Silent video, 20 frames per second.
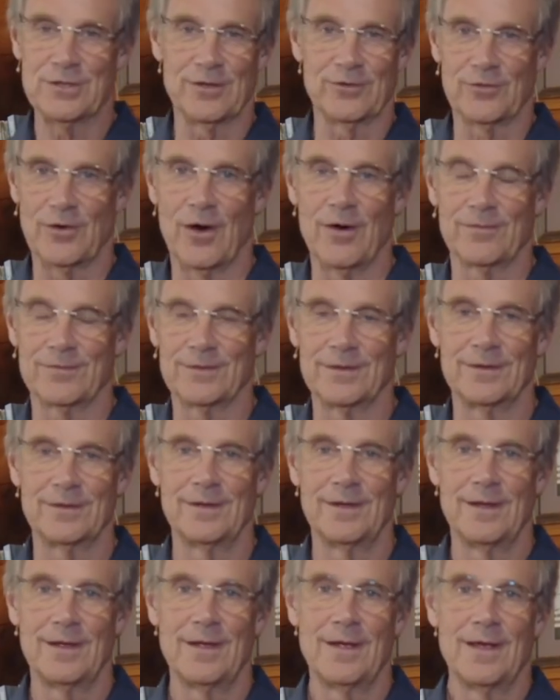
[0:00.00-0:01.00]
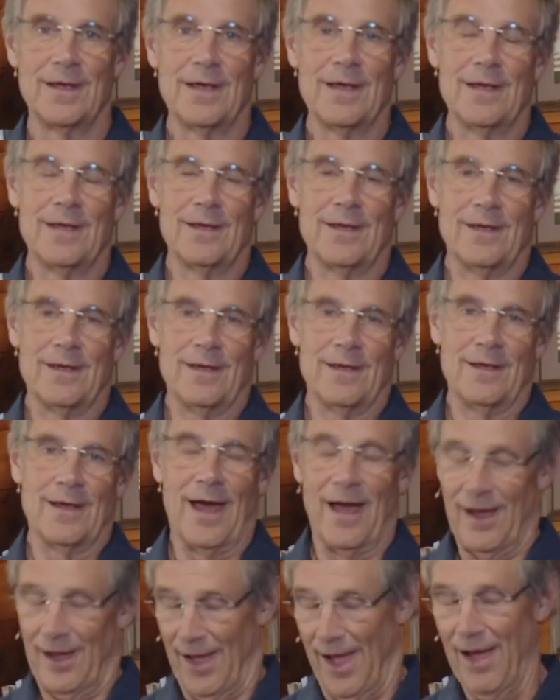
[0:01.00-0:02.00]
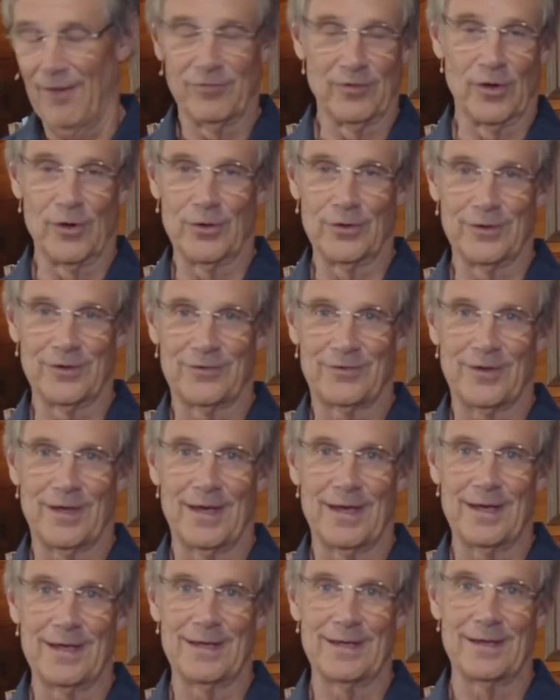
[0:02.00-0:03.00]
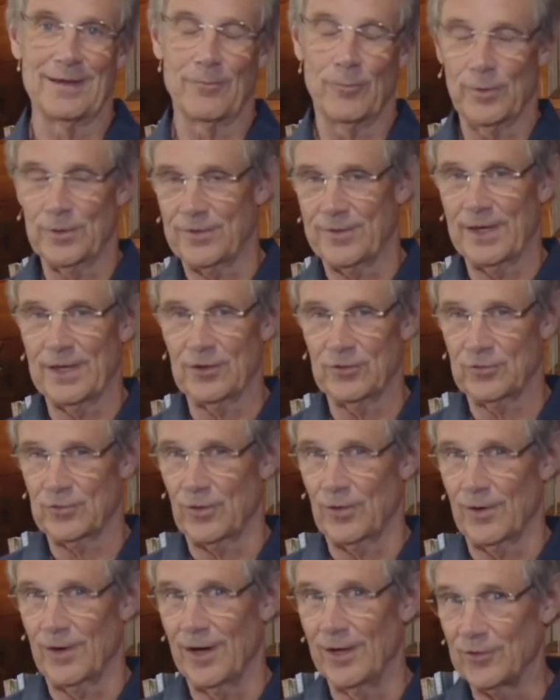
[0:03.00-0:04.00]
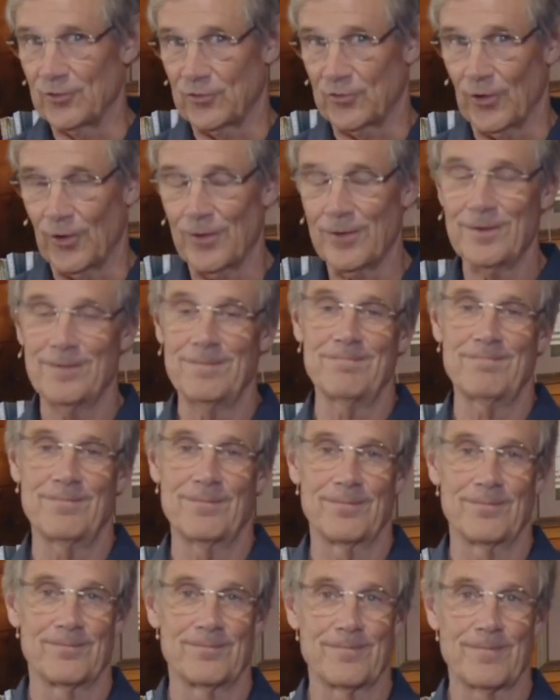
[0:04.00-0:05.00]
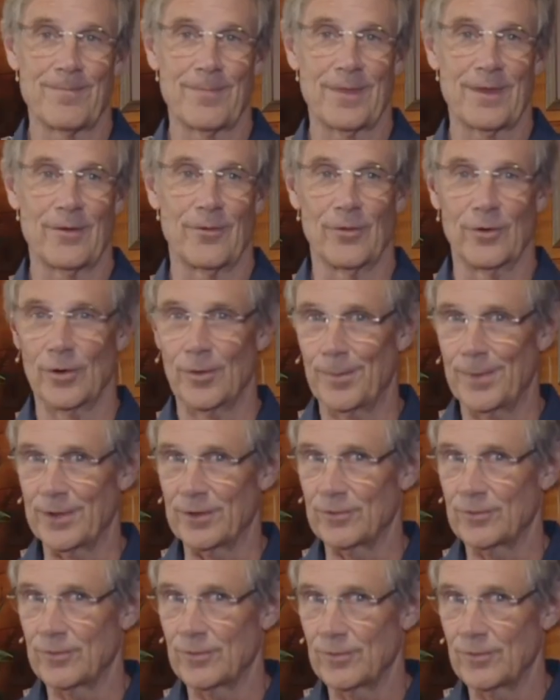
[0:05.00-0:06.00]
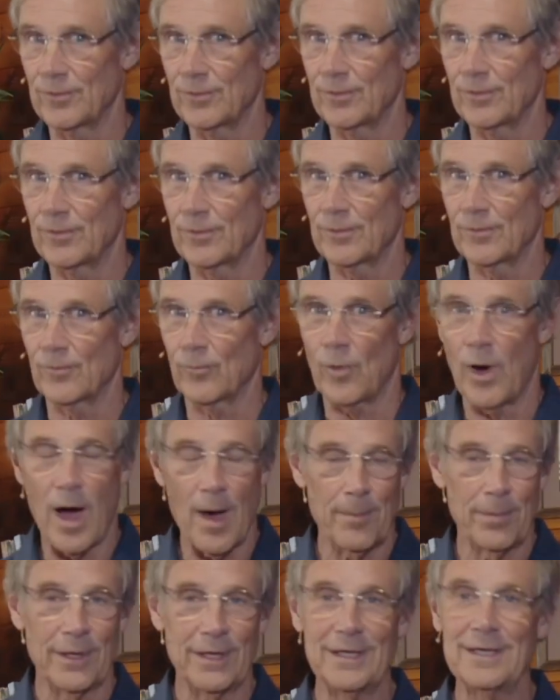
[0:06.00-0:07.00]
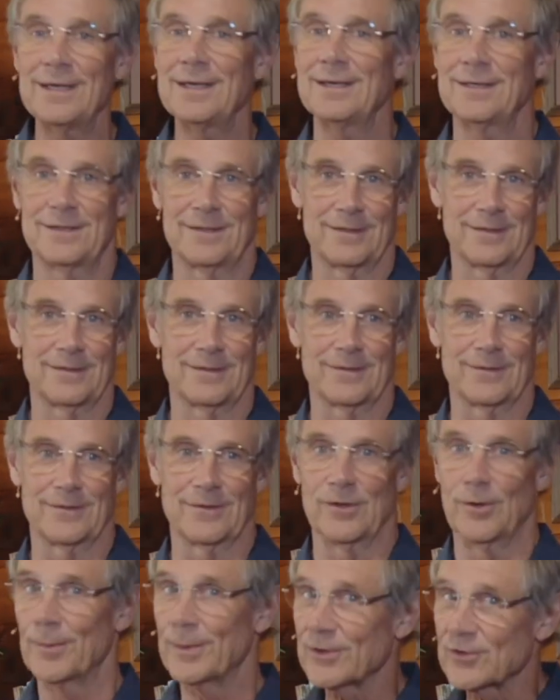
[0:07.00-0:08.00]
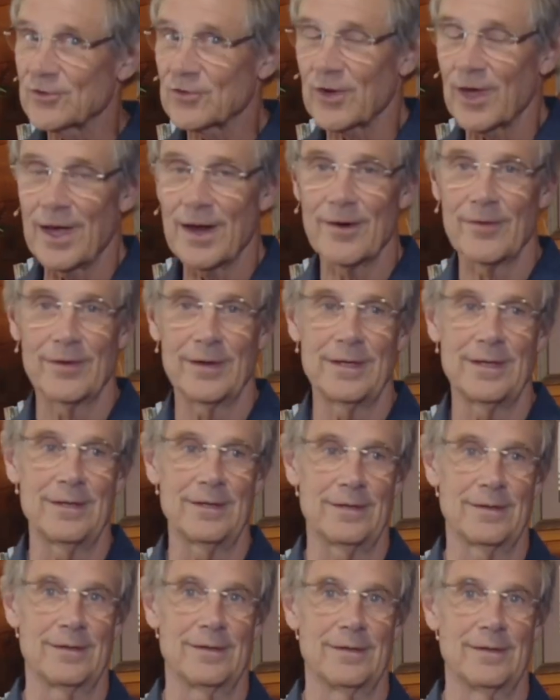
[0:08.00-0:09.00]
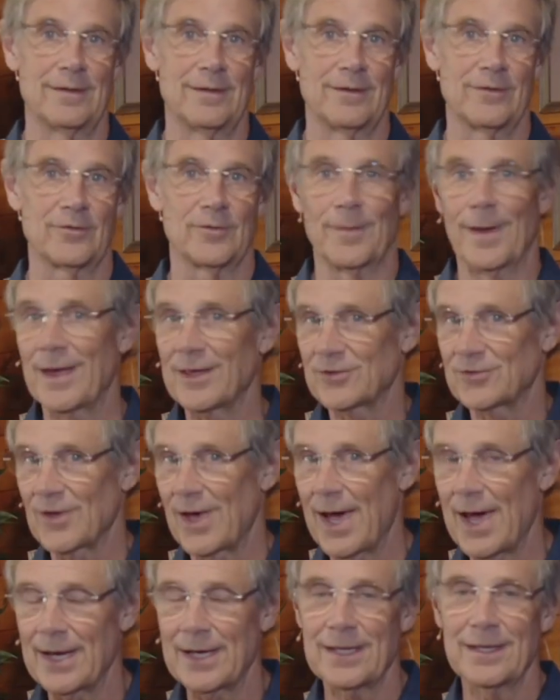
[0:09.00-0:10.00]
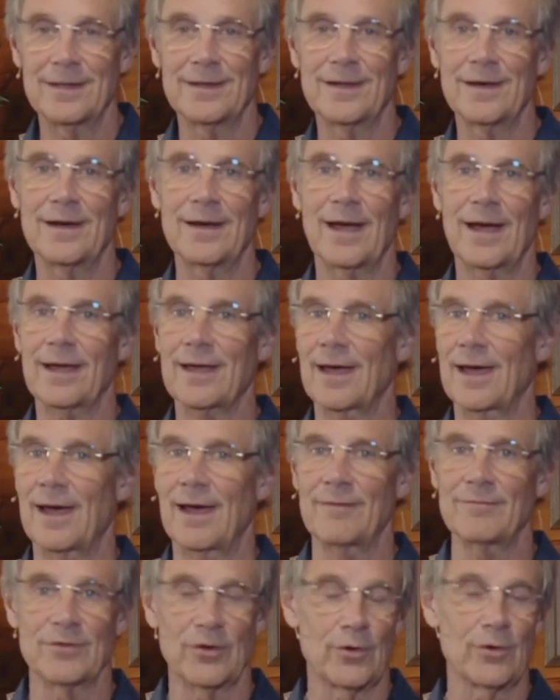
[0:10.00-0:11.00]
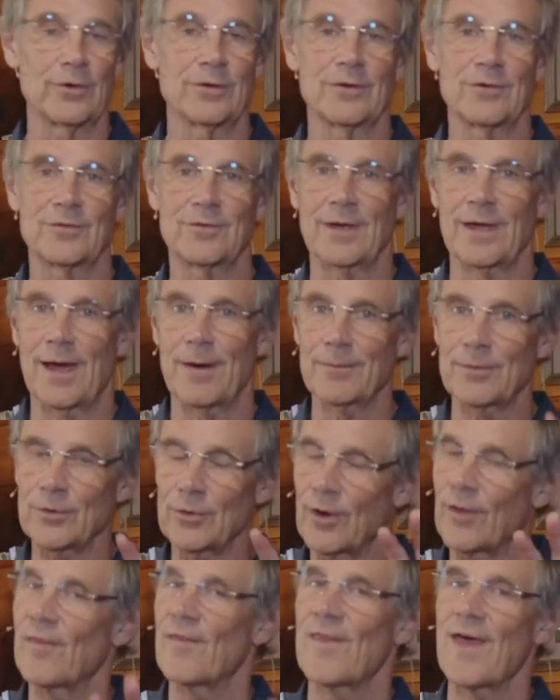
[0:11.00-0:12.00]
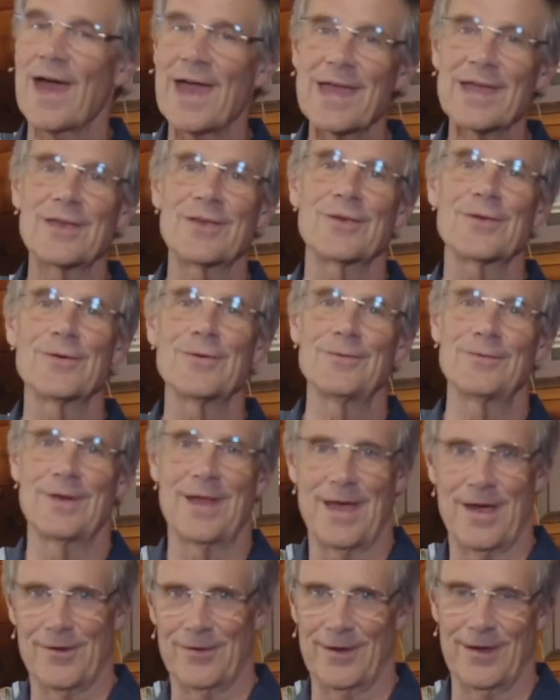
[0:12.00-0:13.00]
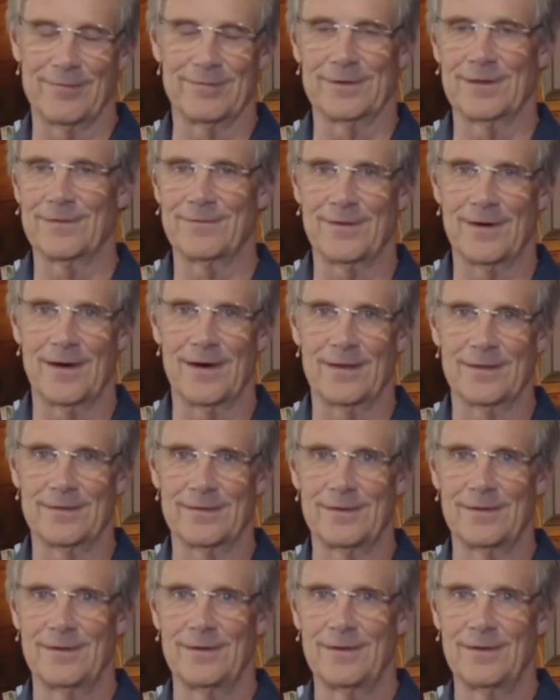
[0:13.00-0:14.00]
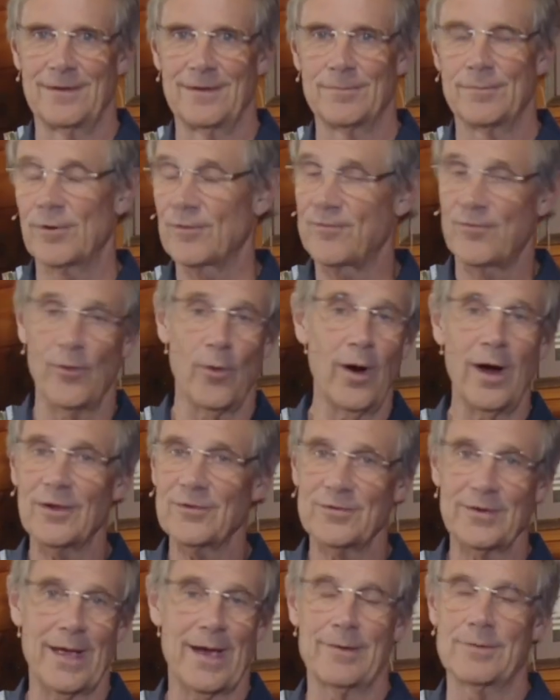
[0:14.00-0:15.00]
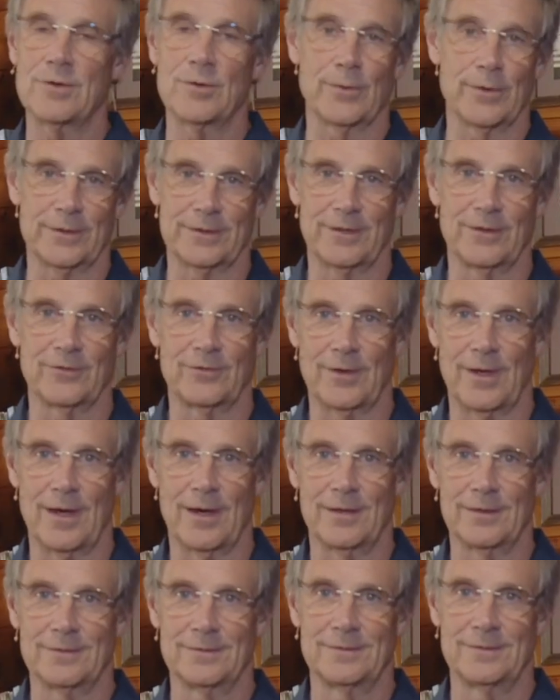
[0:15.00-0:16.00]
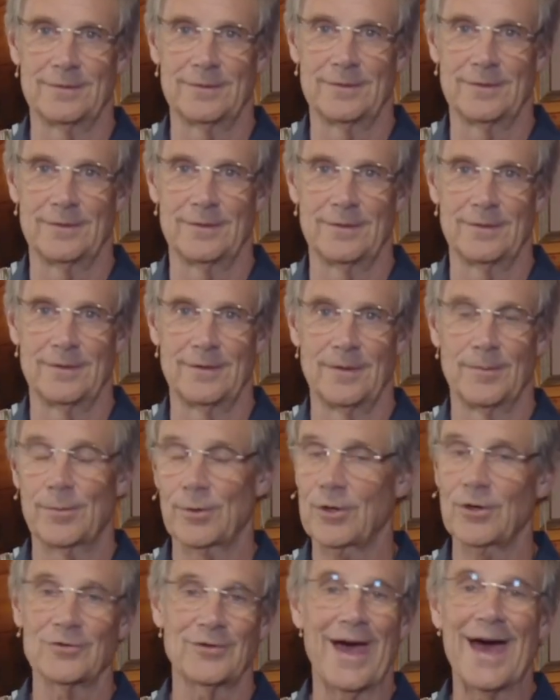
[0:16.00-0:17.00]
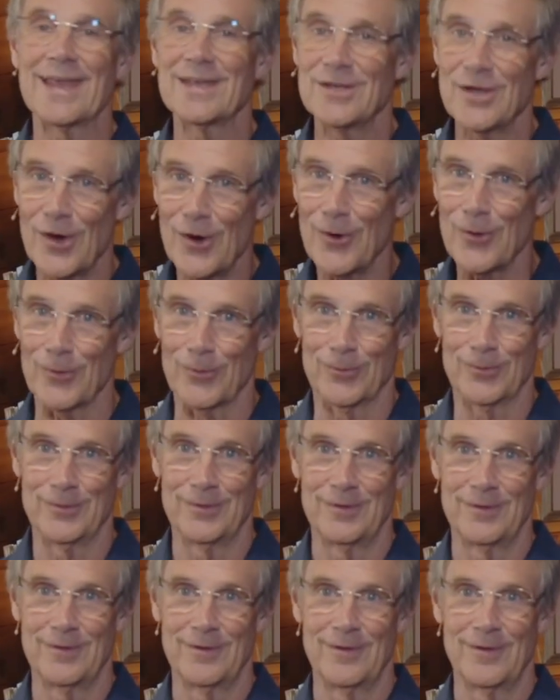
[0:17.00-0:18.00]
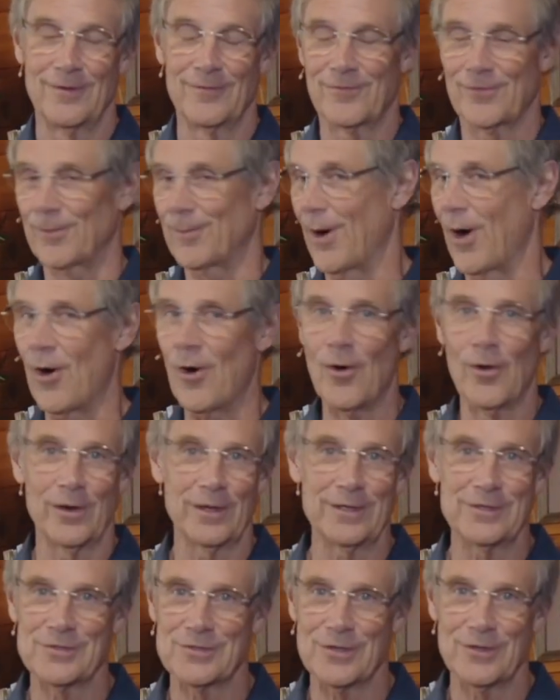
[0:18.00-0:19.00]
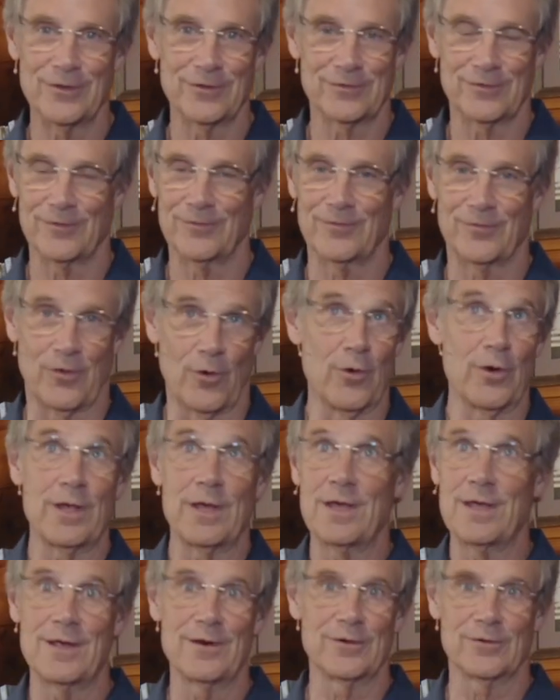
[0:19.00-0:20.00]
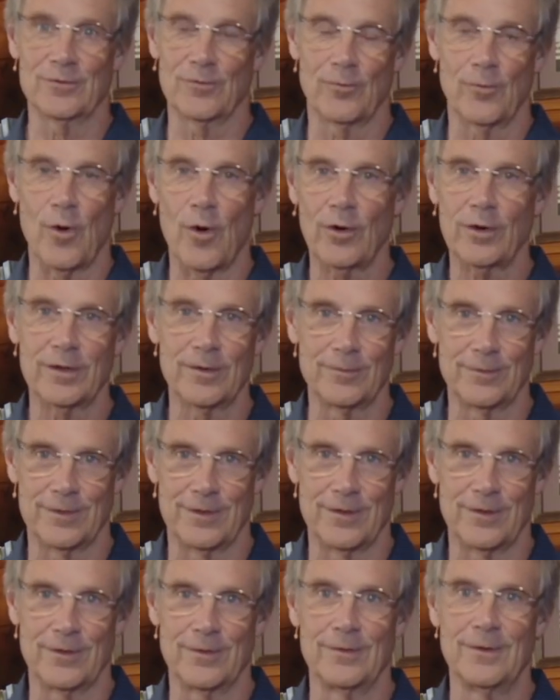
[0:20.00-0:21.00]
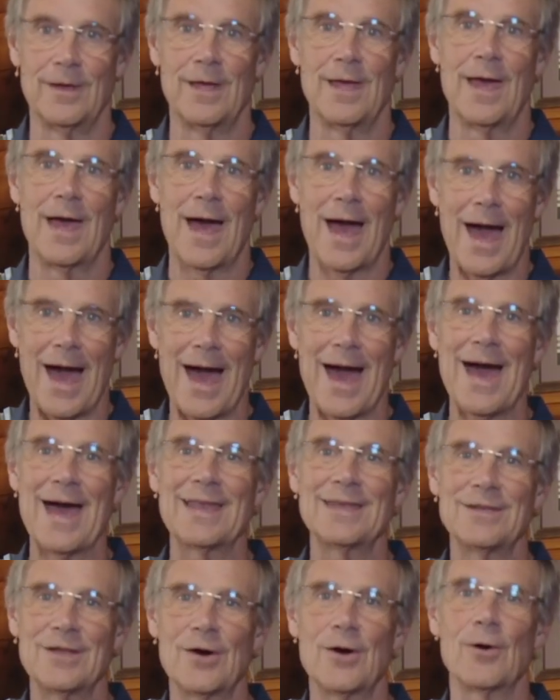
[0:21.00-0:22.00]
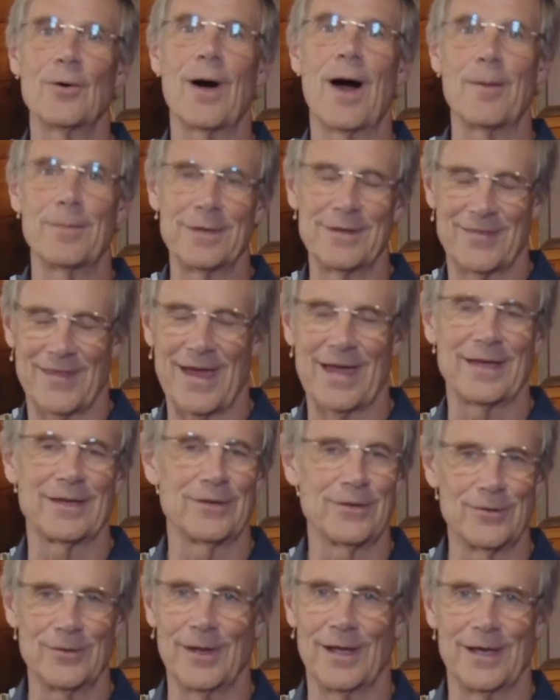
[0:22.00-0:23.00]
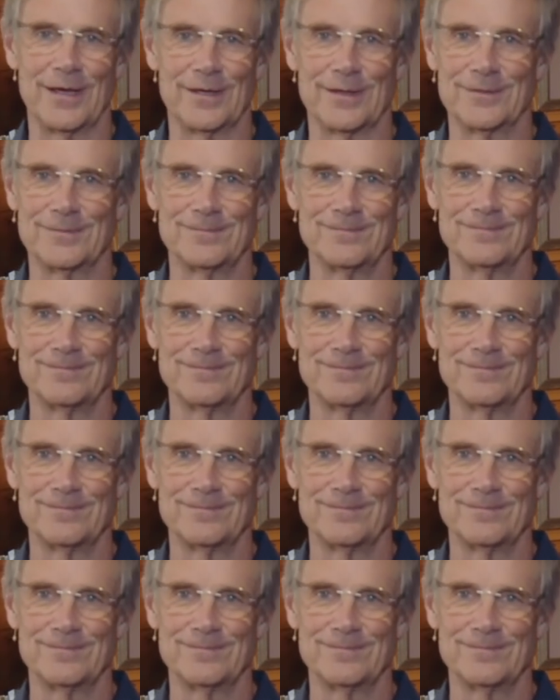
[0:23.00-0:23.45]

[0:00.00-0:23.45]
this often, I've learned to say when things are uncertain or a little bit wobbly or a little bit scary, some anxiety in there, I've learned to say, I'm going to thank you now, Heavenly Father, before I see how you work this out. Because I know from all these years of 30 years of walking with you, I know I'll be thanking you later.